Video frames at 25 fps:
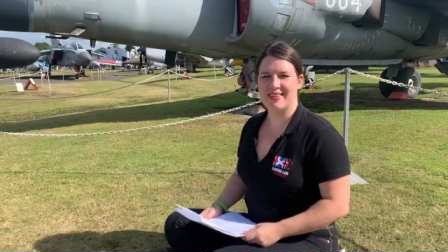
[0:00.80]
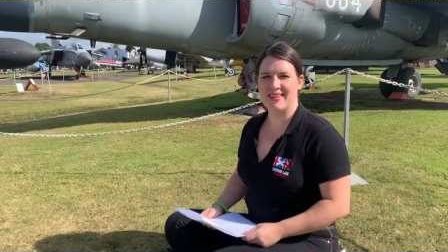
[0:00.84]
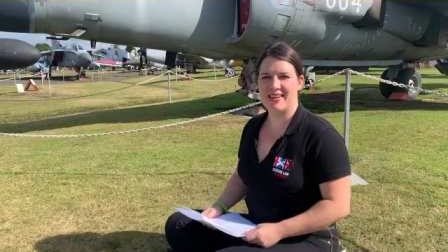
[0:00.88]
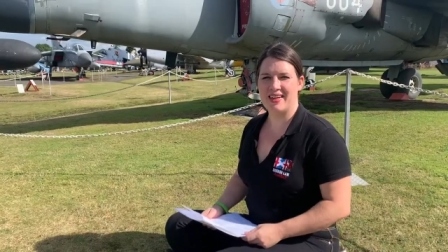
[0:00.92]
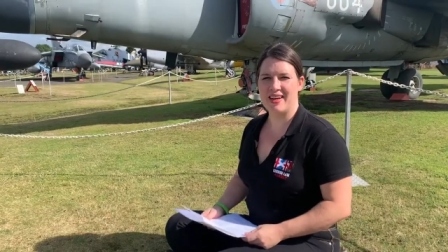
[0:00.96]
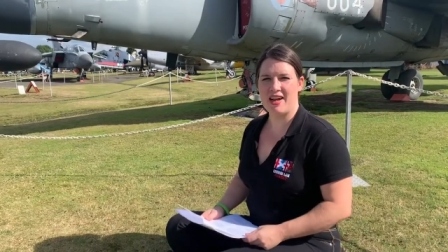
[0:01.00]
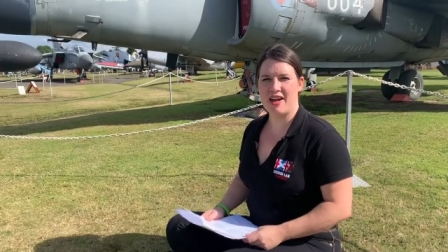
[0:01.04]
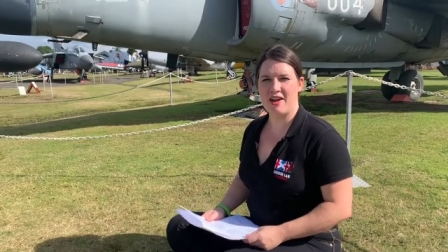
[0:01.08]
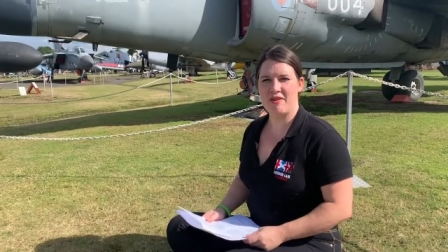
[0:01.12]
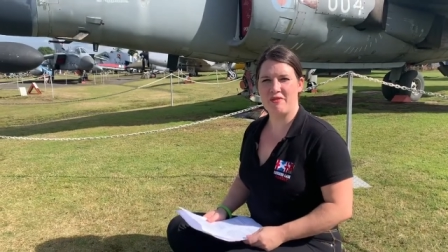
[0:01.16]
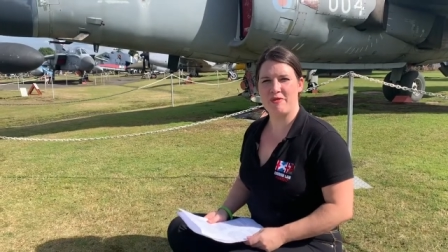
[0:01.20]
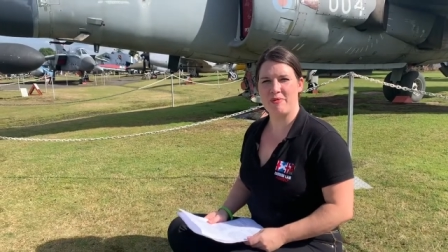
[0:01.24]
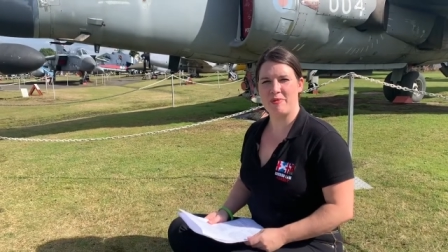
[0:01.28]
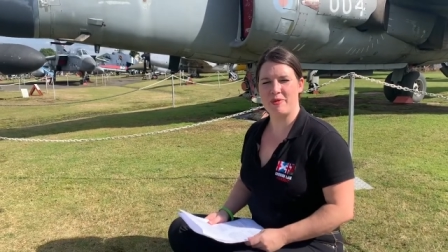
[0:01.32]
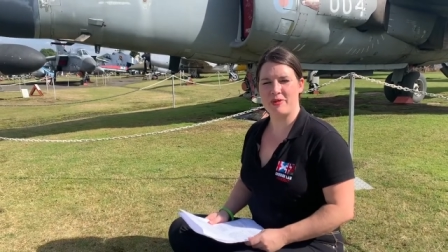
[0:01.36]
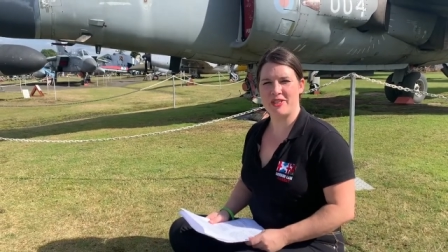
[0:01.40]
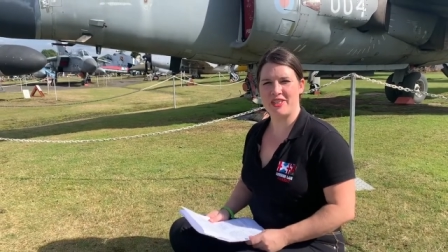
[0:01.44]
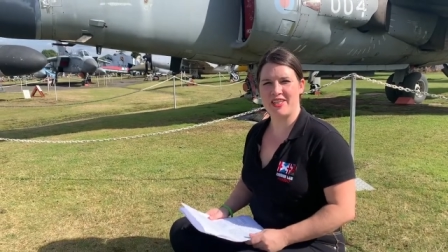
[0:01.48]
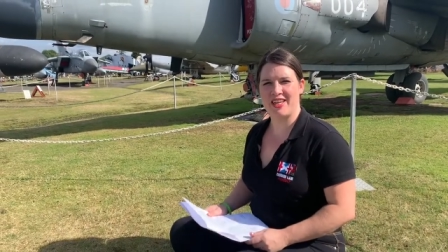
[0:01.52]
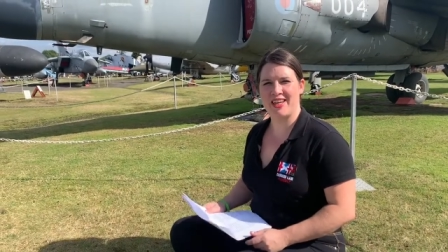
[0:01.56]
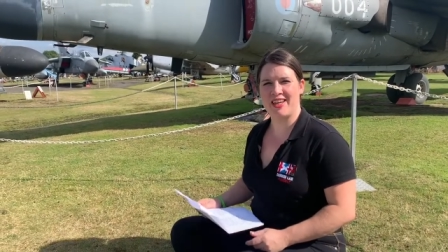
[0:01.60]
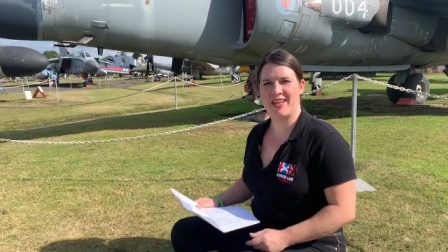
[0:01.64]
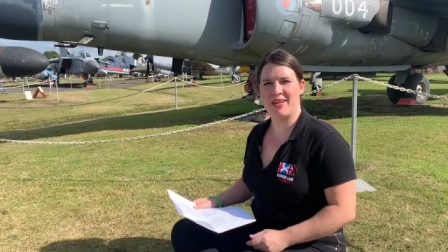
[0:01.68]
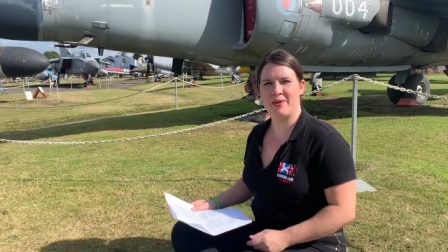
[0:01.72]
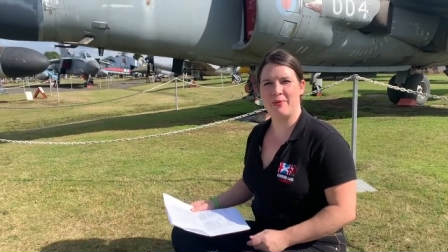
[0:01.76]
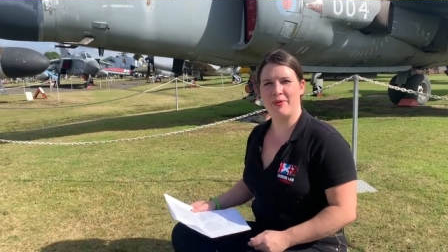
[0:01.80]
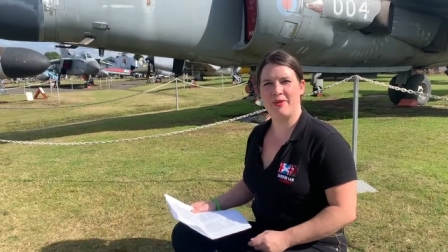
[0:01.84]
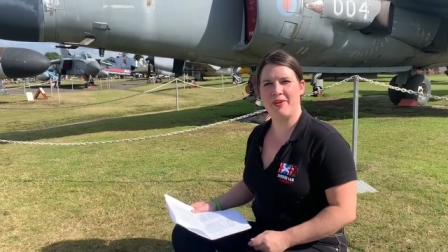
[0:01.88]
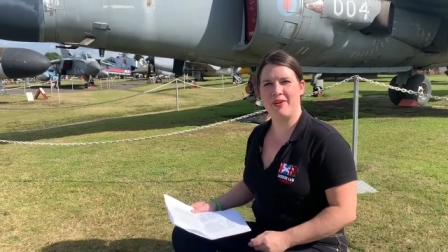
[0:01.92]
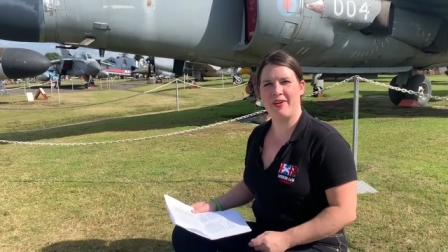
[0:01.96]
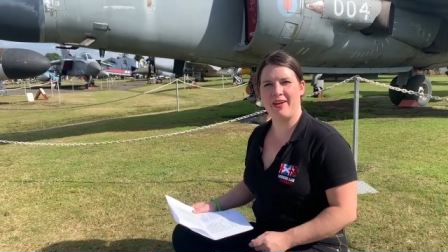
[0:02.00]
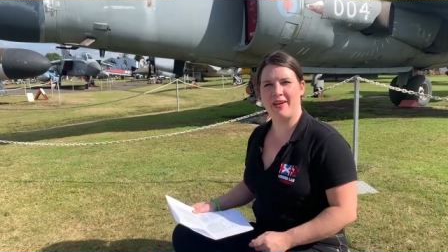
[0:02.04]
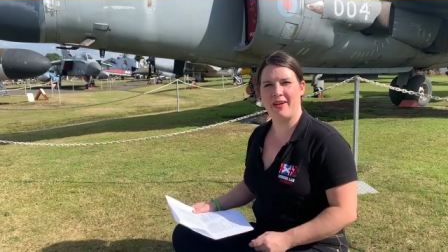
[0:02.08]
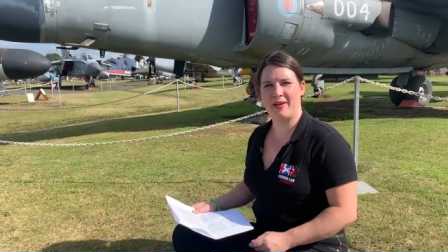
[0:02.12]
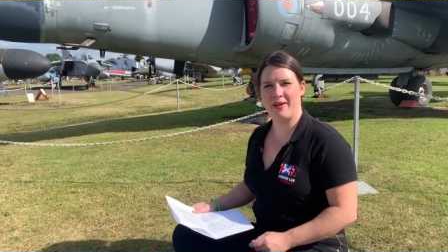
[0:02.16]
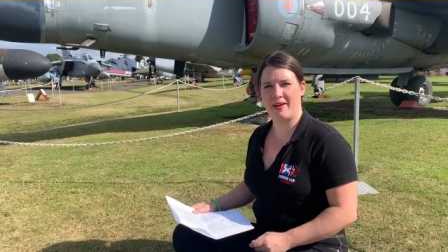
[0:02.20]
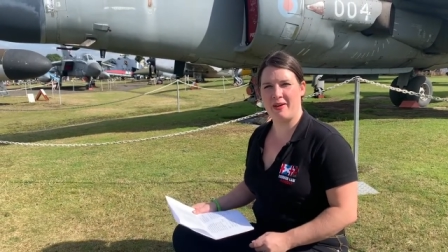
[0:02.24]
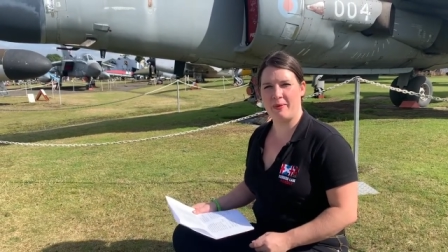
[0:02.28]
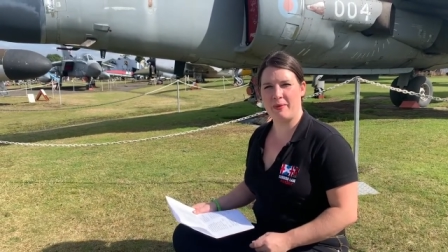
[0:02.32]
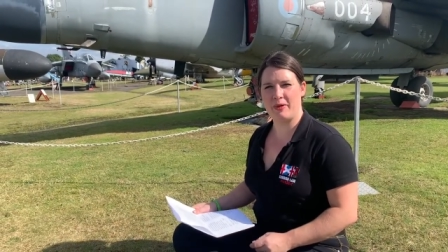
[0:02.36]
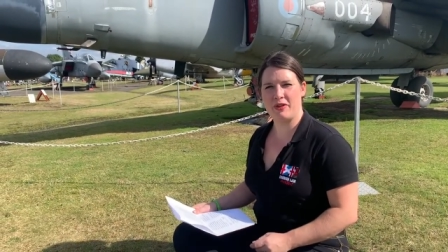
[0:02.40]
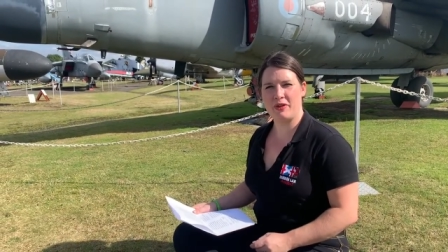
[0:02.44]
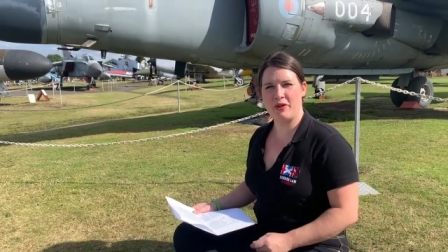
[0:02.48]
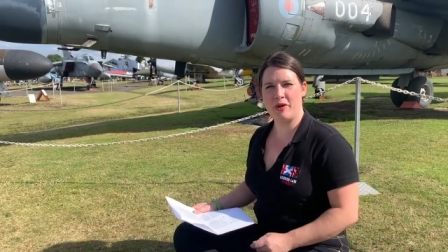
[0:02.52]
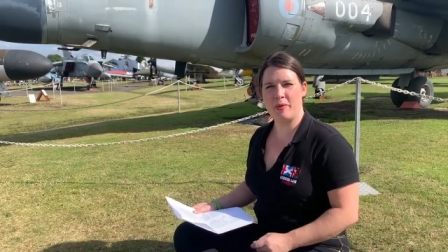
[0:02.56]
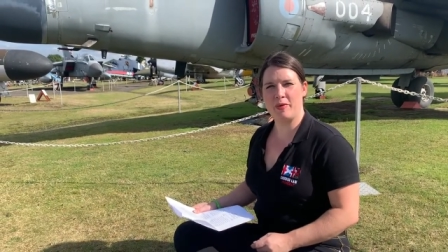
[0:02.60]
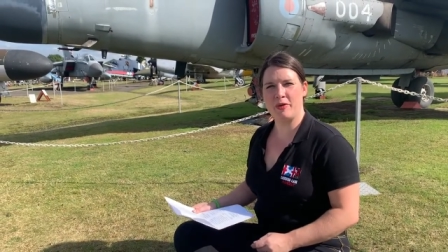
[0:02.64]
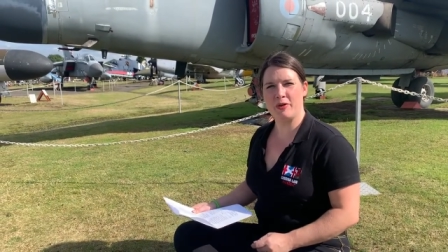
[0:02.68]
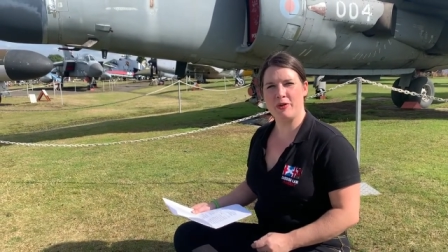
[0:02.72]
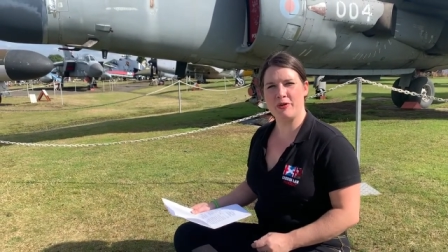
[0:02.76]
Hi everybody, we're with
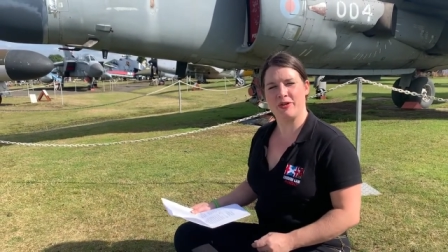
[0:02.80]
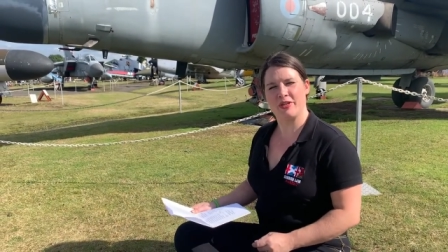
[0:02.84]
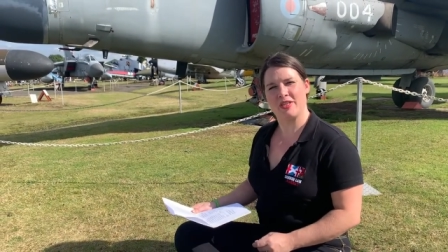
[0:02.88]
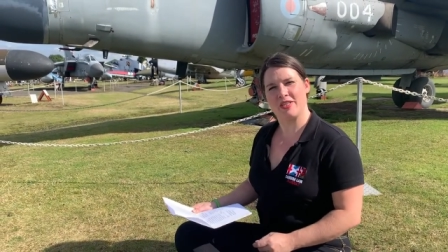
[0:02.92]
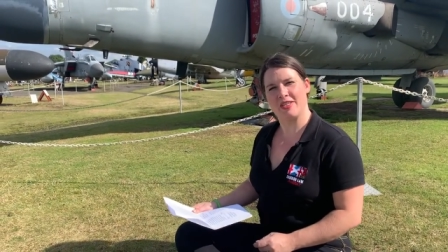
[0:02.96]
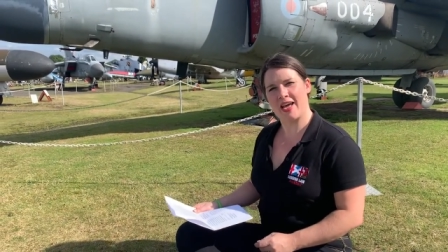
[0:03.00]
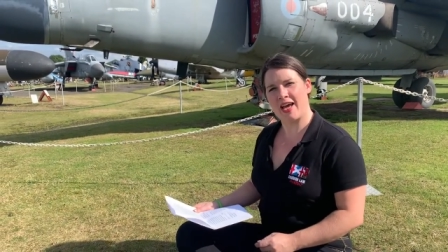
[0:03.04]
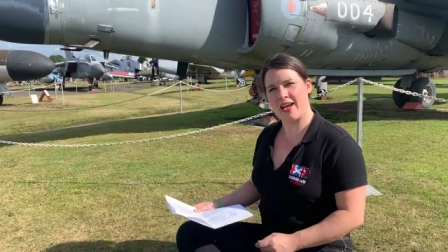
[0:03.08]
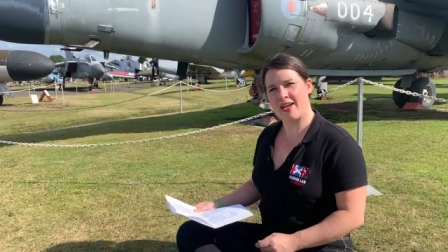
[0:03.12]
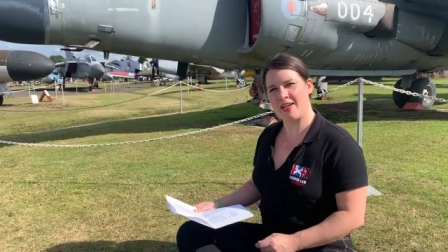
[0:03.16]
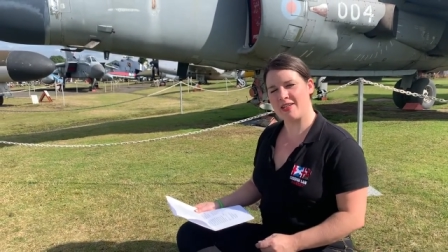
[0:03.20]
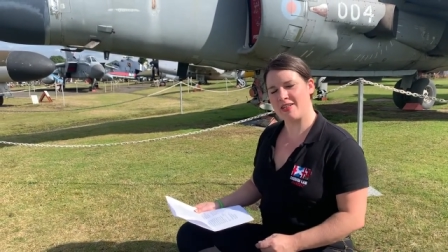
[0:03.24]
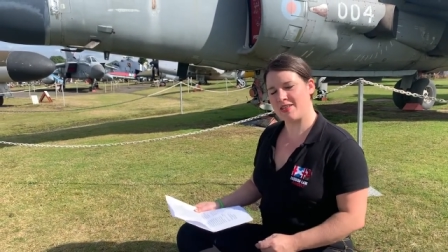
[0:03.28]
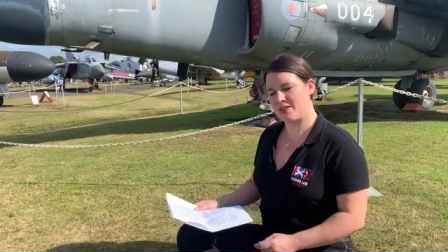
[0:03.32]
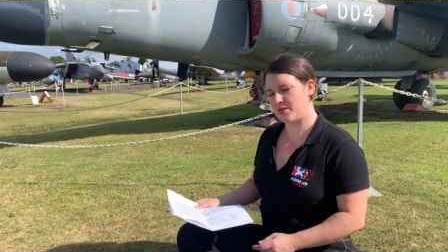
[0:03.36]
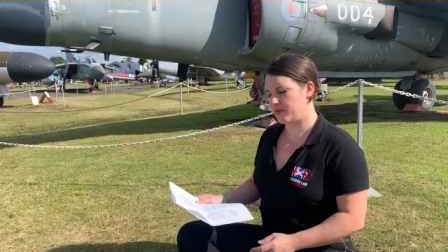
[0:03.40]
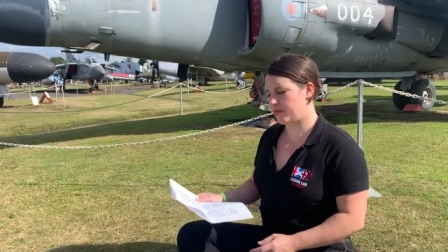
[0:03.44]
Common Law Assent,